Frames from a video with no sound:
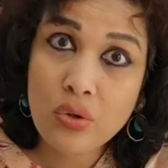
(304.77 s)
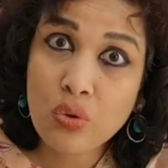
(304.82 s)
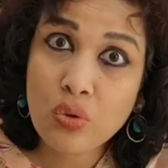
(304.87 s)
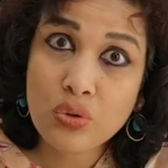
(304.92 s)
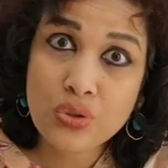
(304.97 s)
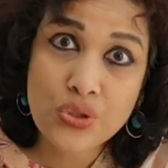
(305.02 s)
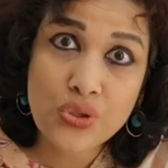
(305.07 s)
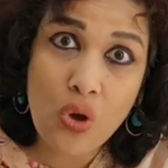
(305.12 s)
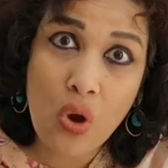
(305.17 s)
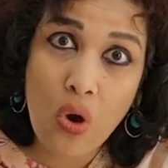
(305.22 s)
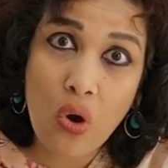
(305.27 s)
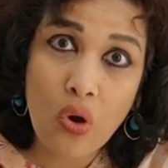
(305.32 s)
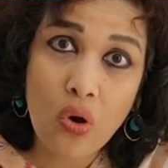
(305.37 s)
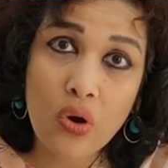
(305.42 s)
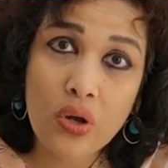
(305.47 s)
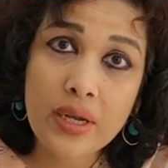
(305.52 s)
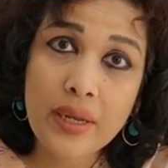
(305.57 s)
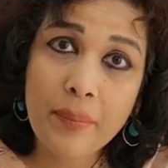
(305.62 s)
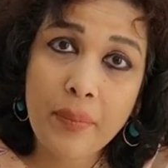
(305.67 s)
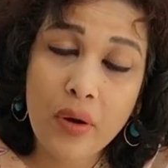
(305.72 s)
knows
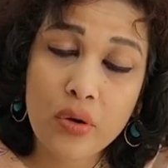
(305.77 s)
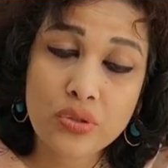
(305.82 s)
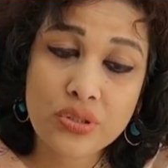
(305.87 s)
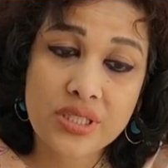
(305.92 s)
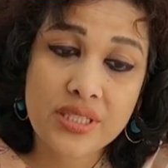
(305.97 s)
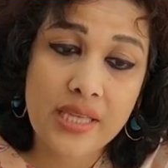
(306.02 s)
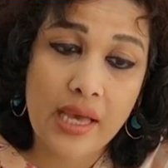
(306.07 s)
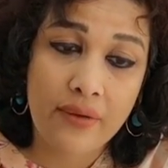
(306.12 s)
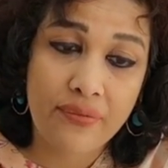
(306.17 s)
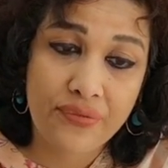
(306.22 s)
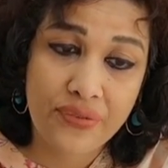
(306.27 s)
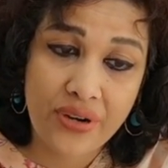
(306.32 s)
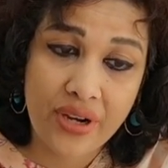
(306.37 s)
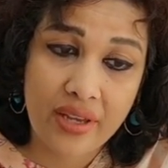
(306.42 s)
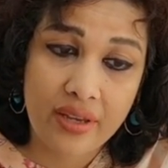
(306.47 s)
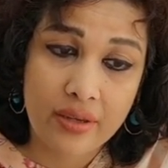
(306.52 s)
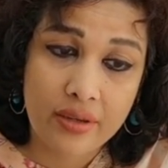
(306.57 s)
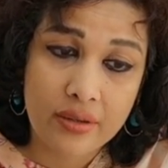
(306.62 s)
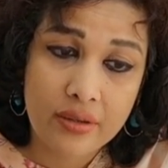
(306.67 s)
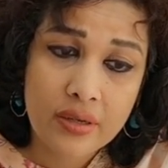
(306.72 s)
all about
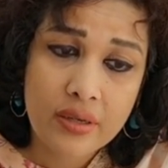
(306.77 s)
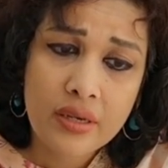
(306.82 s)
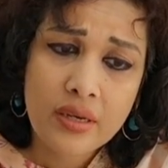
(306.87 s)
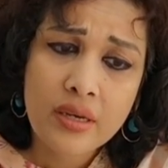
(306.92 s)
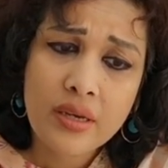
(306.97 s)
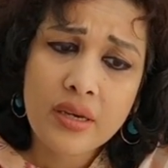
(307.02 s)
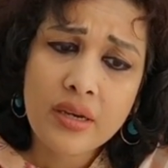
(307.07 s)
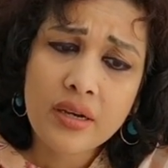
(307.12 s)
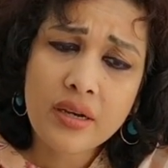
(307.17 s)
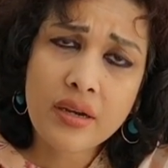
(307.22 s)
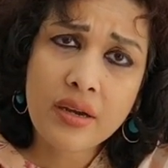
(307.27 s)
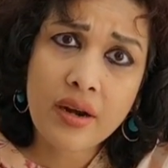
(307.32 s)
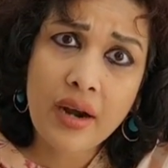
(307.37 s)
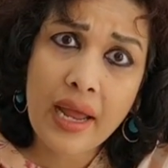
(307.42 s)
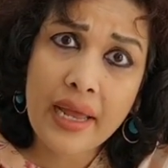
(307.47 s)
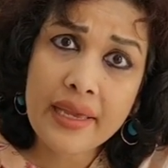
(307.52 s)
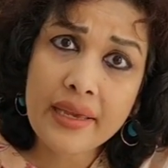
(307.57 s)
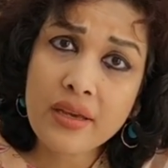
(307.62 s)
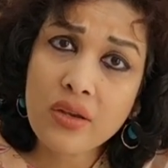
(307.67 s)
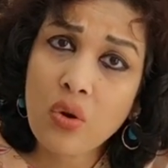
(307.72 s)
suffering,
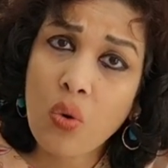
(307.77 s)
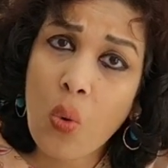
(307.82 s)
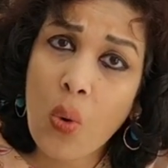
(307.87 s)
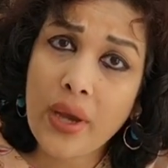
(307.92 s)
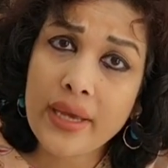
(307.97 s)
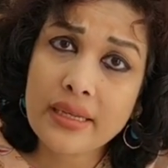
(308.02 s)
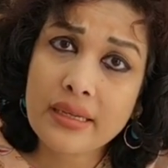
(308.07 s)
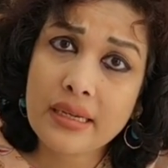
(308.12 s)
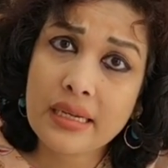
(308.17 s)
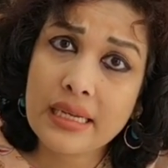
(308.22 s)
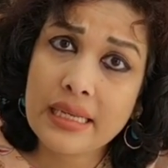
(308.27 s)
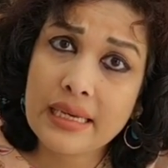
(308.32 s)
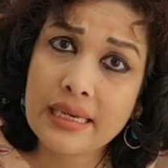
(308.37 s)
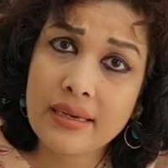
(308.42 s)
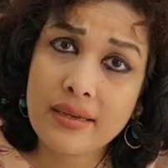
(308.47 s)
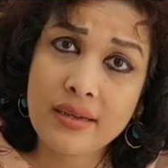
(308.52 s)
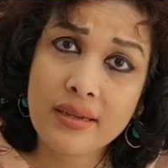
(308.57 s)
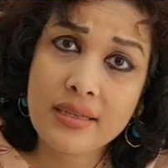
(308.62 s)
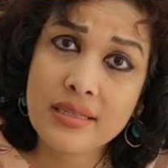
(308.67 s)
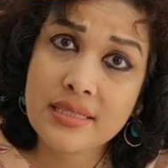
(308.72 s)
crying
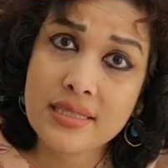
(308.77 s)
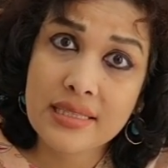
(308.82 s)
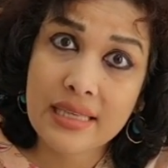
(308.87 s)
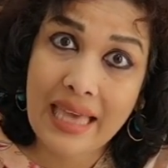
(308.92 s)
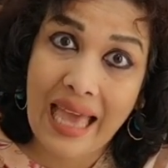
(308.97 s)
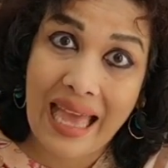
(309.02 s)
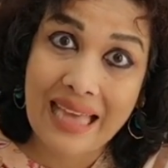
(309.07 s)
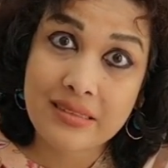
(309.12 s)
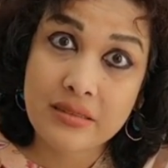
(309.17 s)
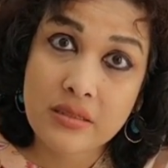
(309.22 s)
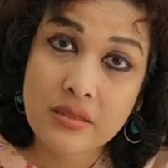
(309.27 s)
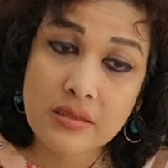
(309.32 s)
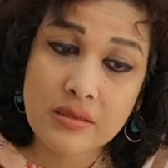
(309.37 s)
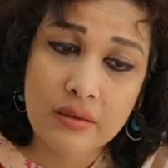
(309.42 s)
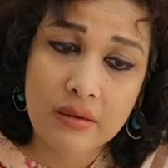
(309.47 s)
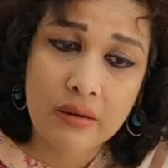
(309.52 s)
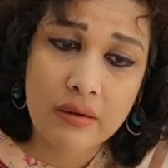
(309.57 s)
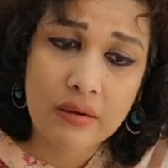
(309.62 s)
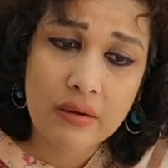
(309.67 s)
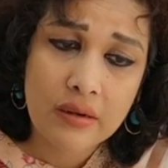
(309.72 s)
quietly in his
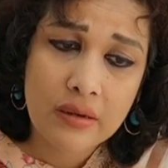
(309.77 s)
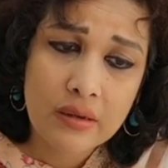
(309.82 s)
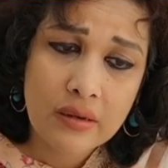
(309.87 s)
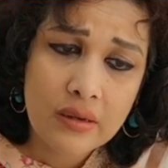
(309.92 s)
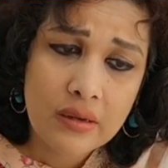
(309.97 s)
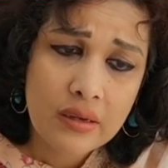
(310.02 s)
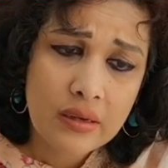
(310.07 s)
cancer.